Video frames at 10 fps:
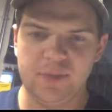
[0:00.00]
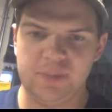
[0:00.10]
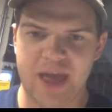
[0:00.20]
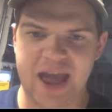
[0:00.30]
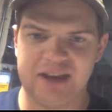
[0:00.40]

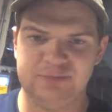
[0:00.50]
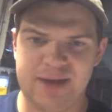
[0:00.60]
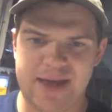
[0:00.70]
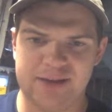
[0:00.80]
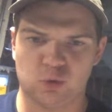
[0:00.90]
And he's
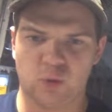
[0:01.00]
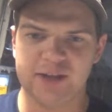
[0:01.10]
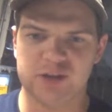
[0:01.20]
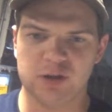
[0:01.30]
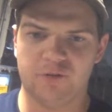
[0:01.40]
made that
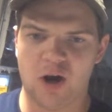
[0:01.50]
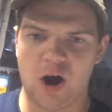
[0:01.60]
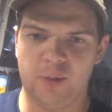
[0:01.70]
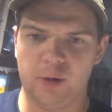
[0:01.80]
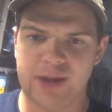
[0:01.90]
twice so
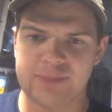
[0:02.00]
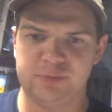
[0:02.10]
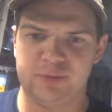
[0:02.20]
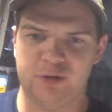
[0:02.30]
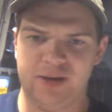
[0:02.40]
far. Both times
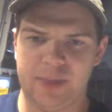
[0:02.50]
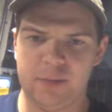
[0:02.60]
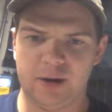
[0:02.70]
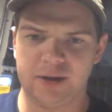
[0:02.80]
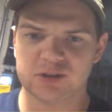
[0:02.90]
it's been pretty on
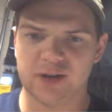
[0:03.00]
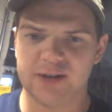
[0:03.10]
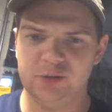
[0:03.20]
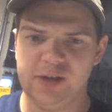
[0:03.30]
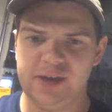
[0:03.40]
the money. So I
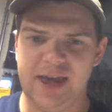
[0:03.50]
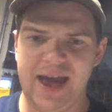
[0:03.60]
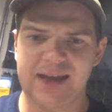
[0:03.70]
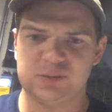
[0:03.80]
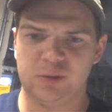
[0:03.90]
do think he
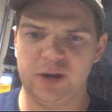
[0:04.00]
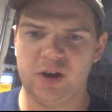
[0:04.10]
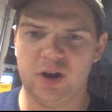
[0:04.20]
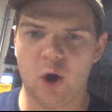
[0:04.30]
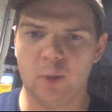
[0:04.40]
has pretty
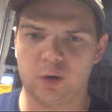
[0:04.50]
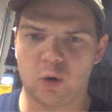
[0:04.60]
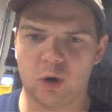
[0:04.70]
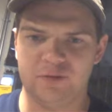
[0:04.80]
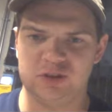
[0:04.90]
good open
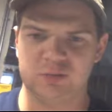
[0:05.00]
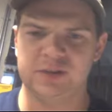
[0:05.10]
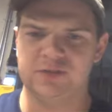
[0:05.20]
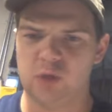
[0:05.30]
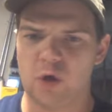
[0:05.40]
court vision.
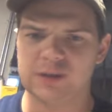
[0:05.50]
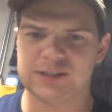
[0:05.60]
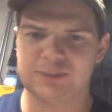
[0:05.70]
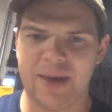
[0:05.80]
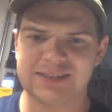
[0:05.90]
When the floor is
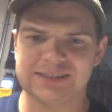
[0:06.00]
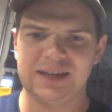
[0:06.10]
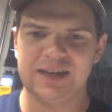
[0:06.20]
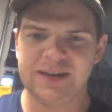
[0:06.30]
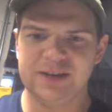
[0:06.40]
spaced,
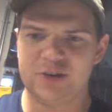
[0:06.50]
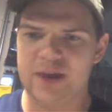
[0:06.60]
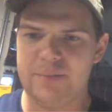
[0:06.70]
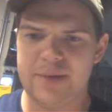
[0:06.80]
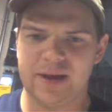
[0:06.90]
he's
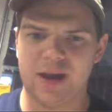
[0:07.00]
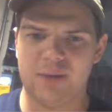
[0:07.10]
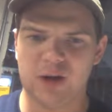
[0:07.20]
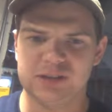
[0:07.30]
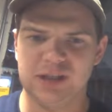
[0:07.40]
good at picking
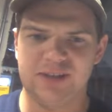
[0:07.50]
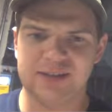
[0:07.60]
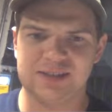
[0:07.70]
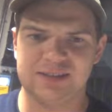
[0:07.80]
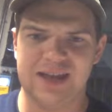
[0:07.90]
apart
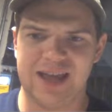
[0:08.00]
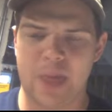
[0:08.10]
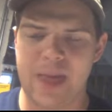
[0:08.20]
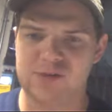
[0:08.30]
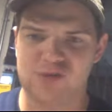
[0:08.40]
defenses. And
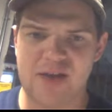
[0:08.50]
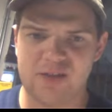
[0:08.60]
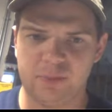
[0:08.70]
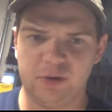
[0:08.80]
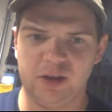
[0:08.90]
again, that
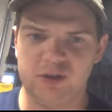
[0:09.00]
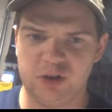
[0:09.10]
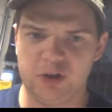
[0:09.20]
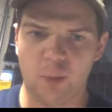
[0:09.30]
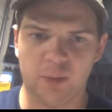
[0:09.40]
driving ability
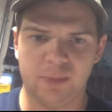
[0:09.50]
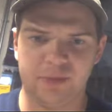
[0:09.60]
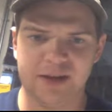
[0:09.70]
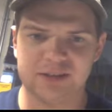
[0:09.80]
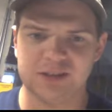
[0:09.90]
should open up
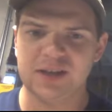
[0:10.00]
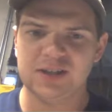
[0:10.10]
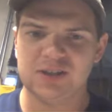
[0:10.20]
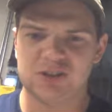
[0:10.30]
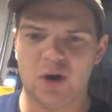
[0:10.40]
things.
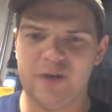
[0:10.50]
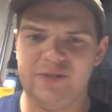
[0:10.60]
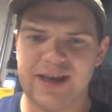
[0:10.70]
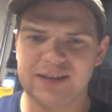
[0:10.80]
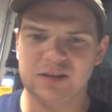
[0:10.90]
So if
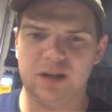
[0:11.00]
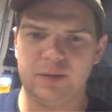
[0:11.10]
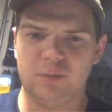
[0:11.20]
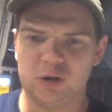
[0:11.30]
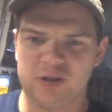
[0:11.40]
he gets a little
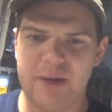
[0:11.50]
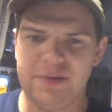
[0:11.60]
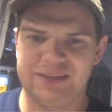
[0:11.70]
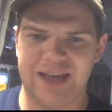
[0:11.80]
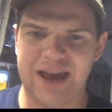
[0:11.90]
bit more tight
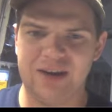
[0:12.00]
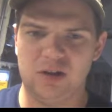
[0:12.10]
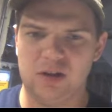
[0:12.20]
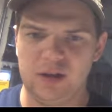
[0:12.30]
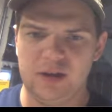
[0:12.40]
with his
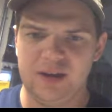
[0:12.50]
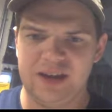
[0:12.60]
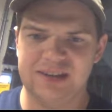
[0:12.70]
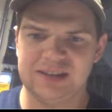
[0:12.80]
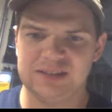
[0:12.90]
handle
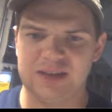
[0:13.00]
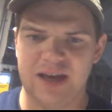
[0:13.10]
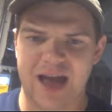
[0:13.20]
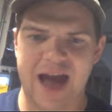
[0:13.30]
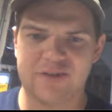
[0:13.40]
in the
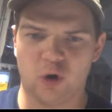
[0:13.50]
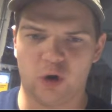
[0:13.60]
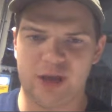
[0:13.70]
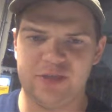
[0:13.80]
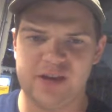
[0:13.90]
half
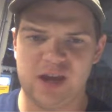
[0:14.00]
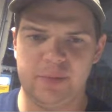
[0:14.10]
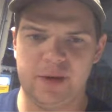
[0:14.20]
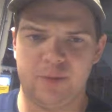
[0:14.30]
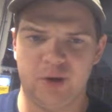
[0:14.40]
court, I think he
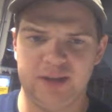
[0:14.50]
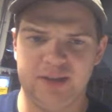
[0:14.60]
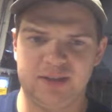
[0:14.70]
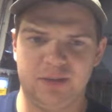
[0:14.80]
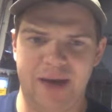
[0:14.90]
could be a pretty
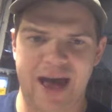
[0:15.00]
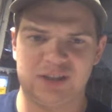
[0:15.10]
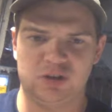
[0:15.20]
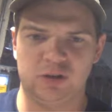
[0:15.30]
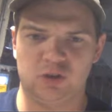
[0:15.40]
decent
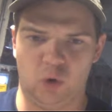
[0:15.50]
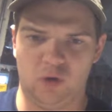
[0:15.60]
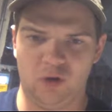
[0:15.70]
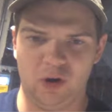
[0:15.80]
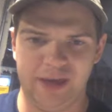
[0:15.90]
passer in the
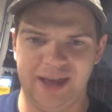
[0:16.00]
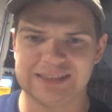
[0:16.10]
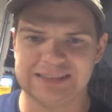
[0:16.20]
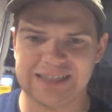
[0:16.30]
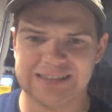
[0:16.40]
short roll. And again,
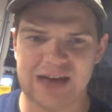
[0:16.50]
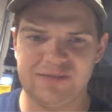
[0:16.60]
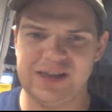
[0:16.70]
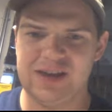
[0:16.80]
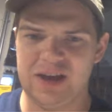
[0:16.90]

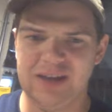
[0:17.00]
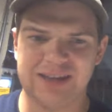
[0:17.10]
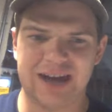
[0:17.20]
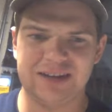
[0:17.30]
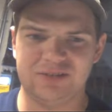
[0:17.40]
6'7", he
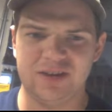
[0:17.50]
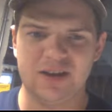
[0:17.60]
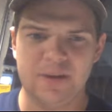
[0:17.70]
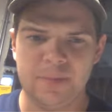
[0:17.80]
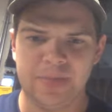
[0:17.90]
is kind of
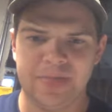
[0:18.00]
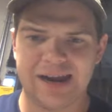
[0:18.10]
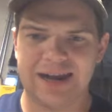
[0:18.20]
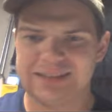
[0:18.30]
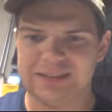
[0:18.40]

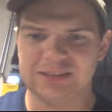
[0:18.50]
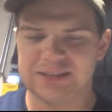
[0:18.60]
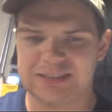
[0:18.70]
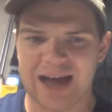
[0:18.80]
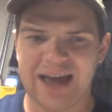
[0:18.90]
that ideal
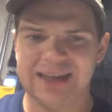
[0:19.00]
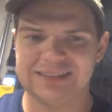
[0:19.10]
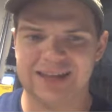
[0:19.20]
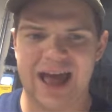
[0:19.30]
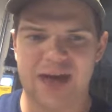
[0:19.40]

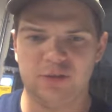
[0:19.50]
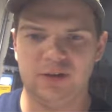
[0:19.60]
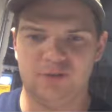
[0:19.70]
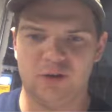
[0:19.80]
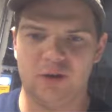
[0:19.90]
size and
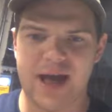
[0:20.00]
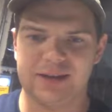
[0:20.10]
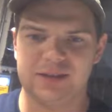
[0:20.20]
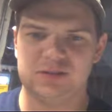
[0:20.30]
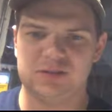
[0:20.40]
athlete for
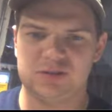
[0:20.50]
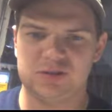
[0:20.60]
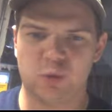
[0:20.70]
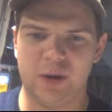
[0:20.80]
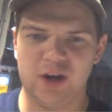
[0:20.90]
that
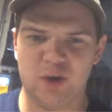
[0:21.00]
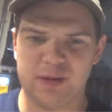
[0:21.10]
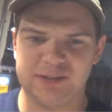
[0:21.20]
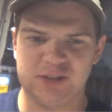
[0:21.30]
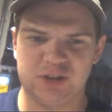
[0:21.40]
tweener
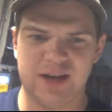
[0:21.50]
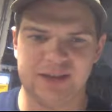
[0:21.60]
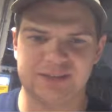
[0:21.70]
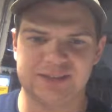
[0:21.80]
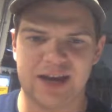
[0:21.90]
position
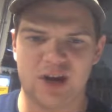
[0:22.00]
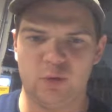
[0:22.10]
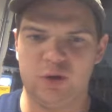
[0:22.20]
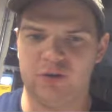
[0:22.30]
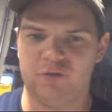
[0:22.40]
at the center
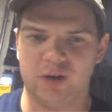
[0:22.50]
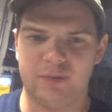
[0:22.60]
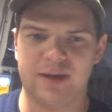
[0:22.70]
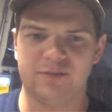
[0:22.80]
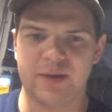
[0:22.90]
where you can run
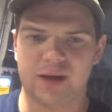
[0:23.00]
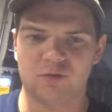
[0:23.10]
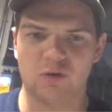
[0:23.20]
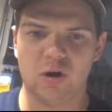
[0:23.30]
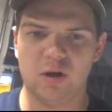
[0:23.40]
him out of pick
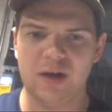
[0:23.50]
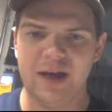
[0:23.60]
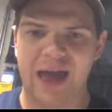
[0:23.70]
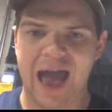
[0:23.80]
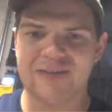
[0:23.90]
and roll,
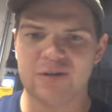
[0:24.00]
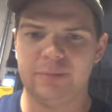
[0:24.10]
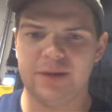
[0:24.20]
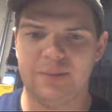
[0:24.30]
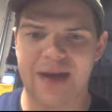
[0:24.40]
have him
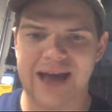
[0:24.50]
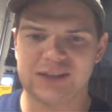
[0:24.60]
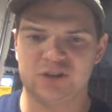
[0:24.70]
be a passer